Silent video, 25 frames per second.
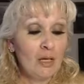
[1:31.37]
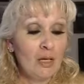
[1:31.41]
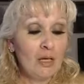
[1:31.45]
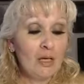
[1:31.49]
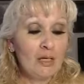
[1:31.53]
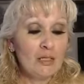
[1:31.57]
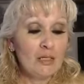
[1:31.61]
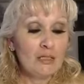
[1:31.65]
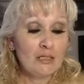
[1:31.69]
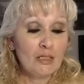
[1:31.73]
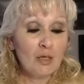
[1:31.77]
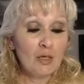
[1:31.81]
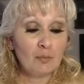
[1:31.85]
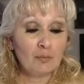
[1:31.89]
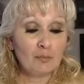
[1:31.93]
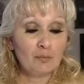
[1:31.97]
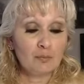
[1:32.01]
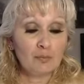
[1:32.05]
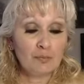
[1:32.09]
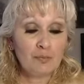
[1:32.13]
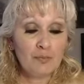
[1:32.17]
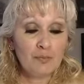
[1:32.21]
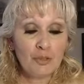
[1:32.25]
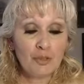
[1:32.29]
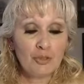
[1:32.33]
So
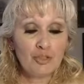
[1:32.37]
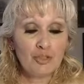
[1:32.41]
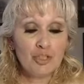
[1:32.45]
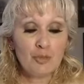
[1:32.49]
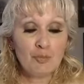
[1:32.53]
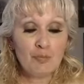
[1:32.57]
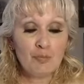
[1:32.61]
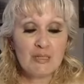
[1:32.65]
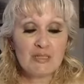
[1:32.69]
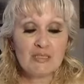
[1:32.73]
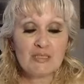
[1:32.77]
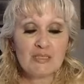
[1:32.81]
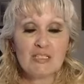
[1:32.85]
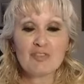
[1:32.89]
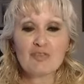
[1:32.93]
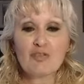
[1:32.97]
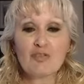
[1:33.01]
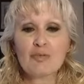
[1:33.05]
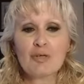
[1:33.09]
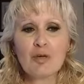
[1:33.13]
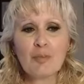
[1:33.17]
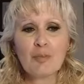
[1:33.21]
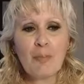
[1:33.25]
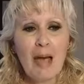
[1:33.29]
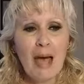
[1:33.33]
build your business from
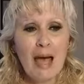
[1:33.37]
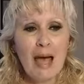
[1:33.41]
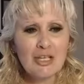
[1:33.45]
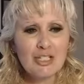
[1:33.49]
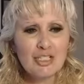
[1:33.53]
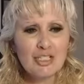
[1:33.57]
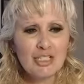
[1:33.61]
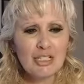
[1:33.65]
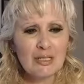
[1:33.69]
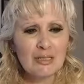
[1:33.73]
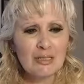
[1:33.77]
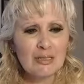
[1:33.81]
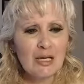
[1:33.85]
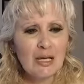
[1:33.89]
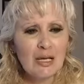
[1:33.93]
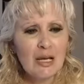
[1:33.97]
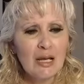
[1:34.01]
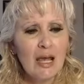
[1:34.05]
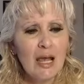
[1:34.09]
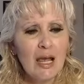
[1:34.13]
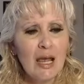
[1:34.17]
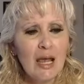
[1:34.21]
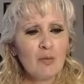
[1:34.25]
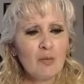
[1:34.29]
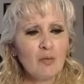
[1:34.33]
your passion.
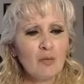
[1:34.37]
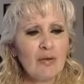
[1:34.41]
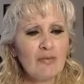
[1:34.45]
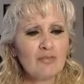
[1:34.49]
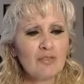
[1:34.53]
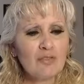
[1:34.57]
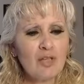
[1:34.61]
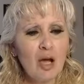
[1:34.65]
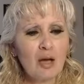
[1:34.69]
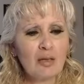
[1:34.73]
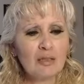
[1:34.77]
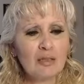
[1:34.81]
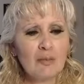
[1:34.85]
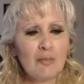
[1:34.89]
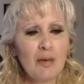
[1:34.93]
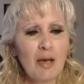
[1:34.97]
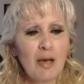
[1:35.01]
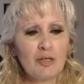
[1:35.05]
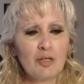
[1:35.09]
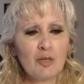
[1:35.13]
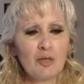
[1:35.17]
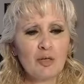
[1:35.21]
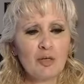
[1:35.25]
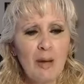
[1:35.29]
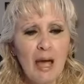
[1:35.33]
And we've talked about
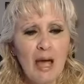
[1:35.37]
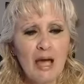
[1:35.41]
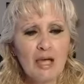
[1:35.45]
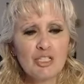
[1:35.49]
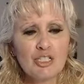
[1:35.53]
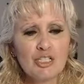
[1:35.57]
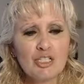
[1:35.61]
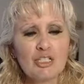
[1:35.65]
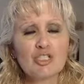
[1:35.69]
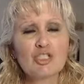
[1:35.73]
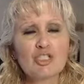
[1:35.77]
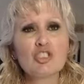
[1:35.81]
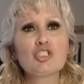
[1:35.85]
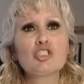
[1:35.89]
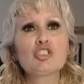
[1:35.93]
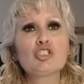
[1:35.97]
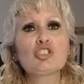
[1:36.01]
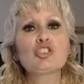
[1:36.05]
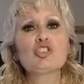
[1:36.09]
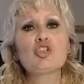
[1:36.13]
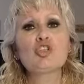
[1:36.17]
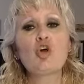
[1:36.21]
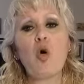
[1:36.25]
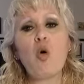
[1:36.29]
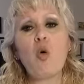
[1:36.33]
your passion
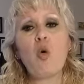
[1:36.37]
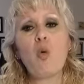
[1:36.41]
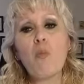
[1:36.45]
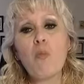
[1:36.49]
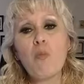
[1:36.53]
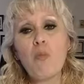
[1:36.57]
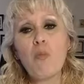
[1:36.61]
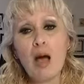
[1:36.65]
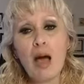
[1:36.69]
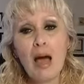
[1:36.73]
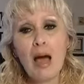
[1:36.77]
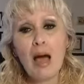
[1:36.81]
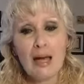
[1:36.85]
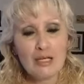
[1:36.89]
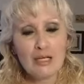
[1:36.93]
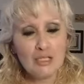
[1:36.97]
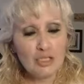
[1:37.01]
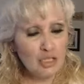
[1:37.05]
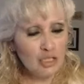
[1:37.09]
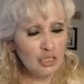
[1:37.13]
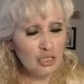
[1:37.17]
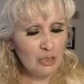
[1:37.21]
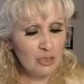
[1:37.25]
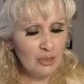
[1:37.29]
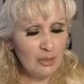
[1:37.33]
so
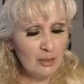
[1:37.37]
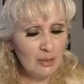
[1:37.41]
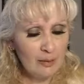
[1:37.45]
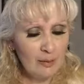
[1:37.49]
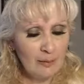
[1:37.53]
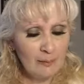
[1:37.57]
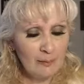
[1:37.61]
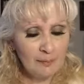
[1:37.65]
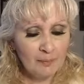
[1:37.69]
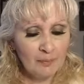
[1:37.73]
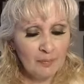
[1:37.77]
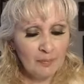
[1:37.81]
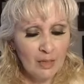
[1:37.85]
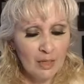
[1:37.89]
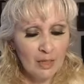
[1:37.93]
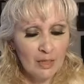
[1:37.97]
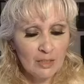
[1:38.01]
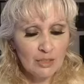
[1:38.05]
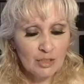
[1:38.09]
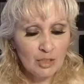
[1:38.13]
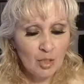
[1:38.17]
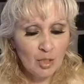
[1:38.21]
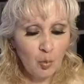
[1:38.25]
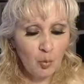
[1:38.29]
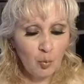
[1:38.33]
much.
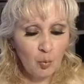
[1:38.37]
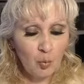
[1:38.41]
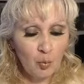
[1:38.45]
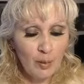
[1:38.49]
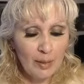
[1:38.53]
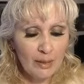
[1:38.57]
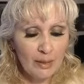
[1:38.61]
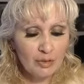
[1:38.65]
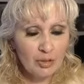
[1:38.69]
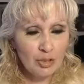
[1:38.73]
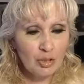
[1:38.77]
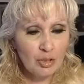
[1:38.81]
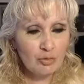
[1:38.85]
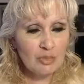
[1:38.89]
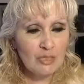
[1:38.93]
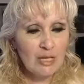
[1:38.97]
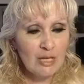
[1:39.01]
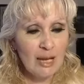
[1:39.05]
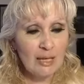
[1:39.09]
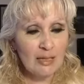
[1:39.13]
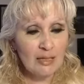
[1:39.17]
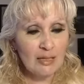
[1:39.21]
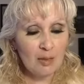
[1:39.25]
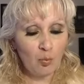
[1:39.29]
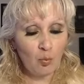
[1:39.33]
So when you
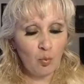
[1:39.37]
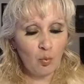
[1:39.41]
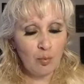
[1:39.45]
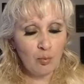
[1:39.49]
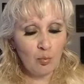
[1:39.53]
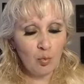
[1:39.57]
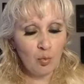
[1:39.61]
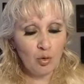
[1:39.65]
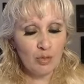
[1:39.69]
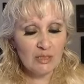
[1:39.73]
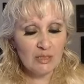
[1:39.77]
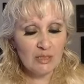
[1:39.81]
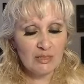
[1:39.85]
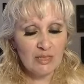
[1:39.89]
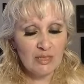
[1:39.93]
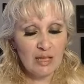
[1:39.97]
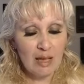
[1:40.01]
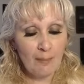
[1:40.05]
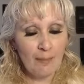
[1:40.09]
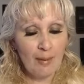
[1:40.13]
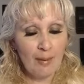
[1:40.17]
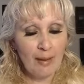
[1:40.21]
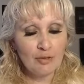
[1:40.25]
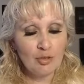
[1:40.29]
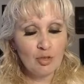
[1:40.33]
take it one more
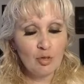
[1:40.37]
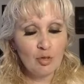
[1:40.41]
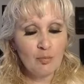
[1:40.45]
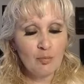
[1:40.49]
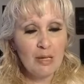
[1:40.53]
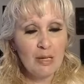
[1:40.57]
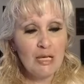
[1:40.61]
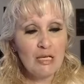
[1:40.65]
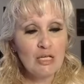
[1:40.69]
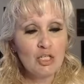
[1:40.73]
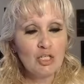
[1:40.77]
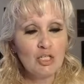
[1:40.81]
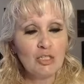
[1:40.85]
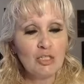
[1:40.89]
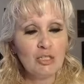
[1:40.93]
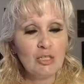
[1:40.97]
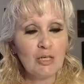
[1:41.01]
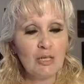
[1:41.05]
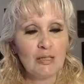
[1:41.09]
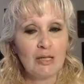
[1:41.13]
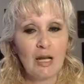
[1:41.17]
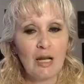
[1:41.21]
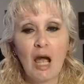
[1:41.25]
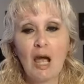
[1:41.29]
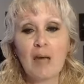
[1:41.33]
step and you be
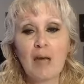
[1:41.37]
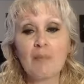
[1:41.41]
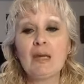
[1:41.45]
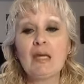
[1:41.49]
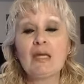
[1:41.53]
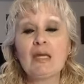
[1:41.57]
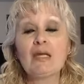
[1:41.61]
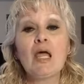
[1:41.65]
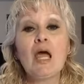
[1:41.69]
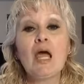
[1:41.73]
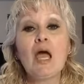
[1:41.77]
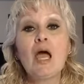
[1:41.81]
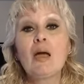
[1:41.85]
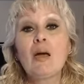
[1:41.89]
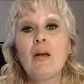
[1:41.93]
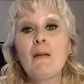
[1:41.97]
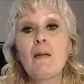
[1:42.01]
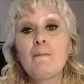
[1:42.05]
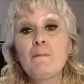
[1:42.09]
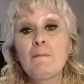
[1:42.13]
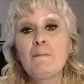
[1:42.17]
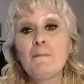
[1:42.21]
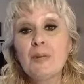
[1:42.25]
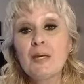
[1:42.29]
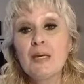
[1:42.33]
good, I mean,
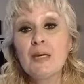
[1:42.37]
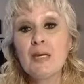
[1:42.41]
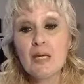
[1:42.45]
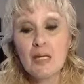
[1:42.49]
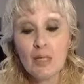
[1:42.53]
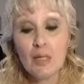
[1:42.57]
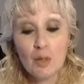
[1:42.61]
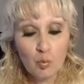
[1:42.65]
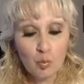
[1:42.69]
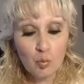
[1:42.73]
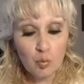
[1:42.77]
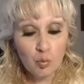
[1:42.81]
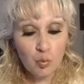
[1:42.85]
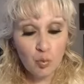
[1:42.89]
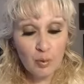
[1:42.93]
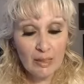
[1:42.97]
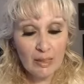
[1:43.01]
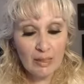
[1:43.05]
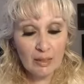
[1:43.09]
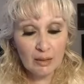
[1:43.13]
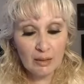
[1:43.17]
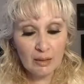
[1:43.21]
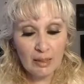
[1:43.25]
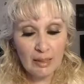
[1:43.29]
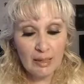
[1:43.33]
be
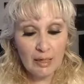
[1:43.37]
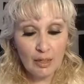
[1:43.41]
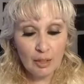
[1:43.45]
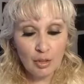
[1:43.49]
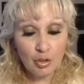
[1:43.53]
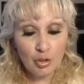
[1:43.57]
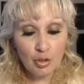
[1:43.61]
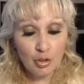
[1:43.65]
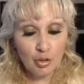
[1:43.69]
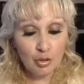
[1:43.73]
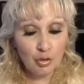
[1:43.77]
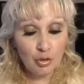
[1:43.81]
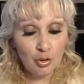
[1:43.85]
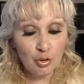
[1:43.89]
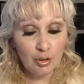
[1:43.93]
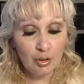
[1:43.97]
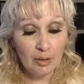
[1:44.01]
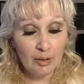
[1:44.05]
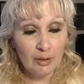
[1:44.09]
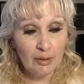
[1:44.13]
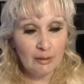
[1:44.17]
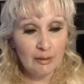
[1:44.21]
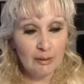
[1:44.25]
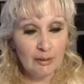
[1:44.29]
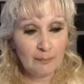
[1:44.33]
really
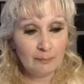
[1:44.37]
good